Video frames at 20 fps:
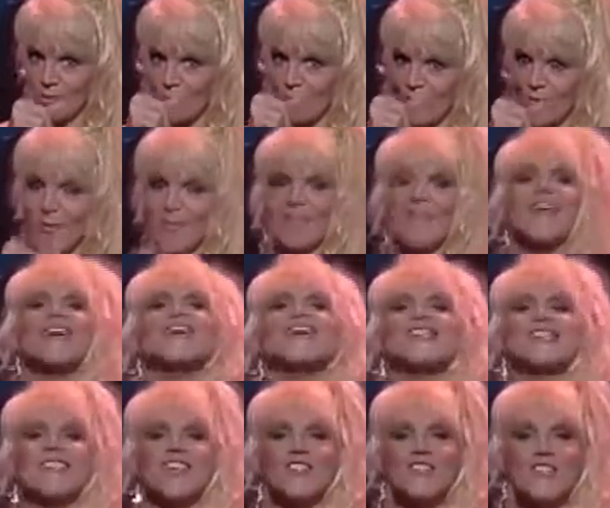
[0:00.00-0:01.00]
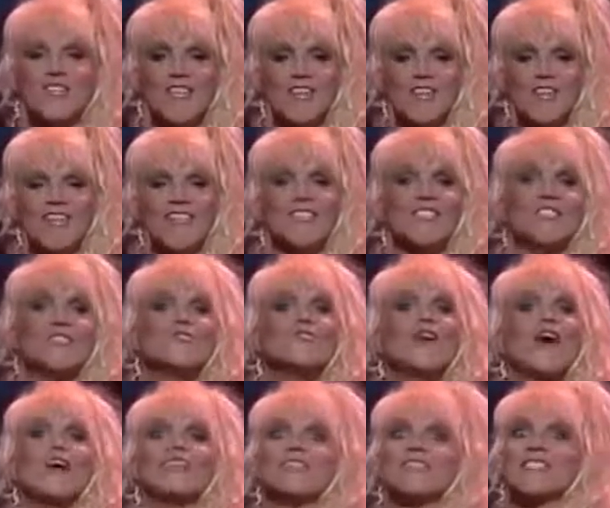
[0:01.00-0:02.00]
go for it. Sagittarius,
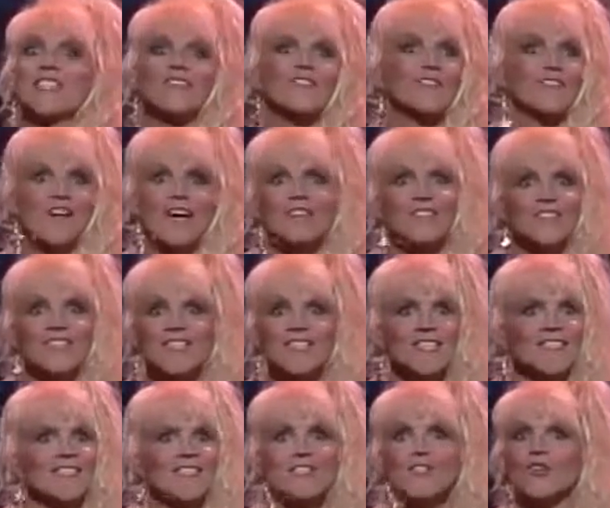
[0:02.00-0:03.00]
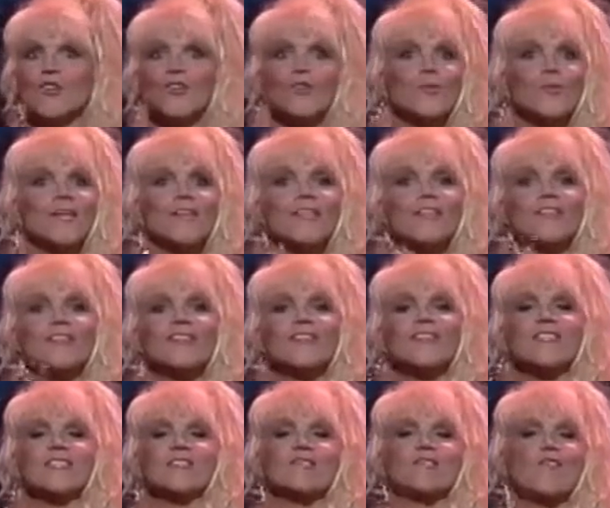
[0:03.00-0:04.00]
you have self-confidence and your
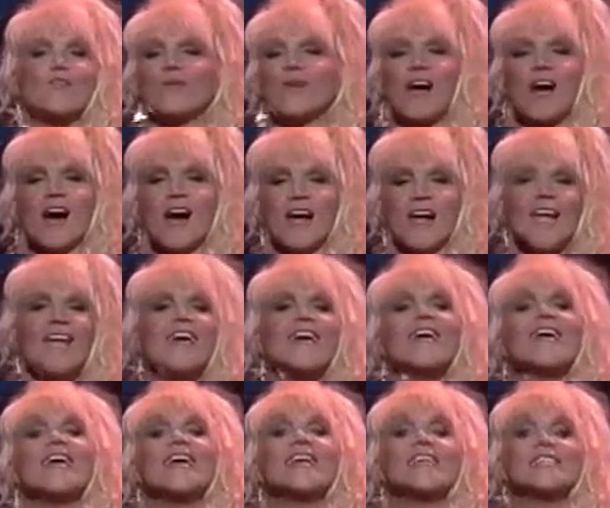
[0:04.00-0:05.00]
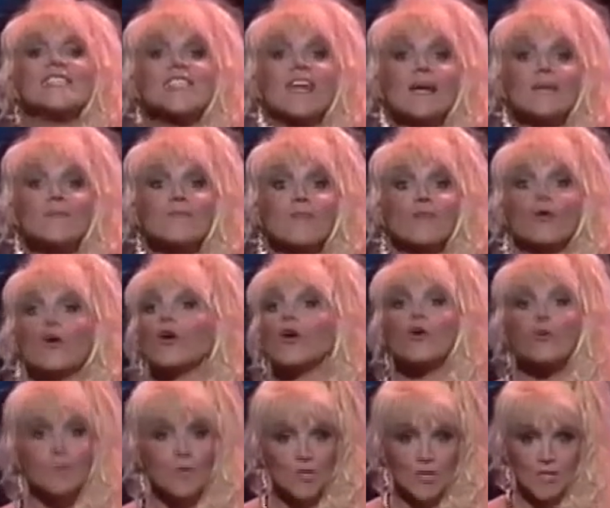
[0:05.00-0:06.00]
creativity is very high. It is time for
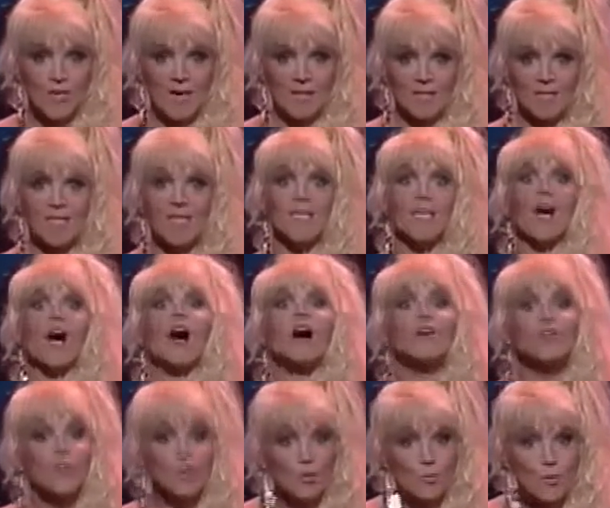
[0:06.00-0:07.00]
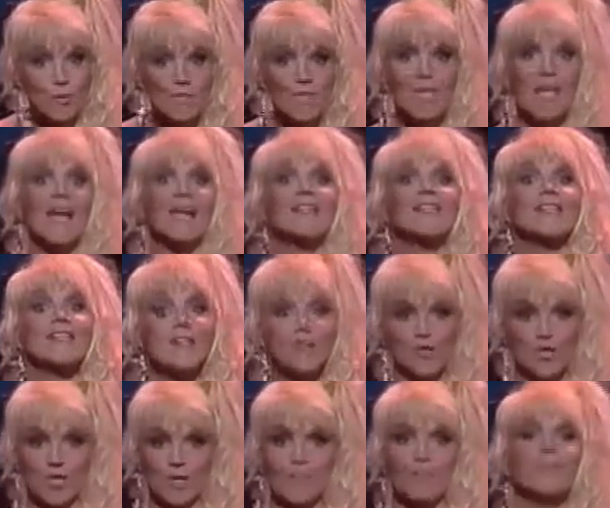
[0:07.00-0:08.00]
originality, authority, and
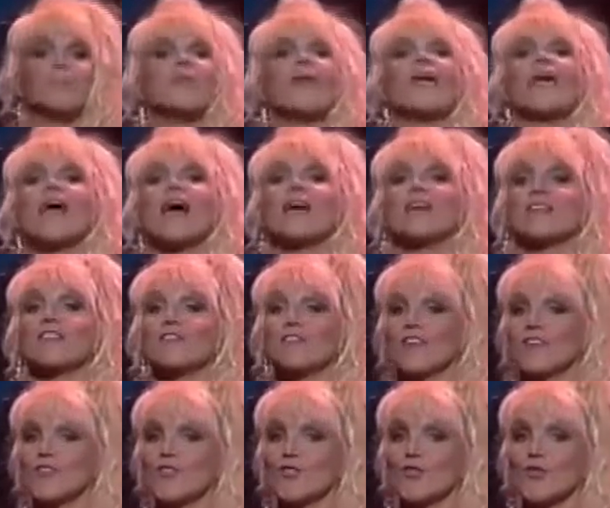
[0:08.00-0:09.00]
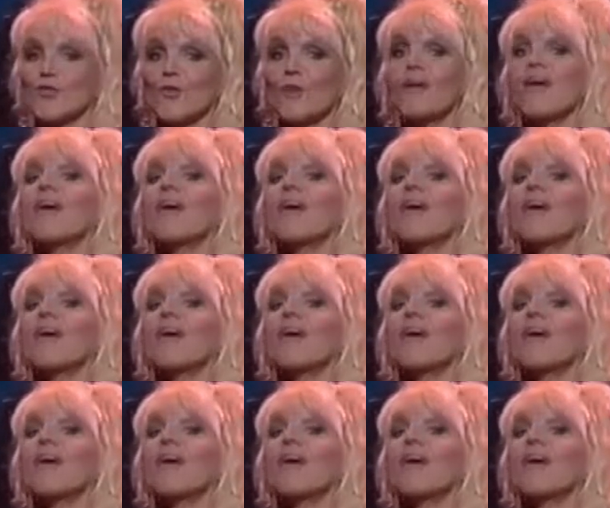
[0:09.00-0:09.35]
leadership. And adventure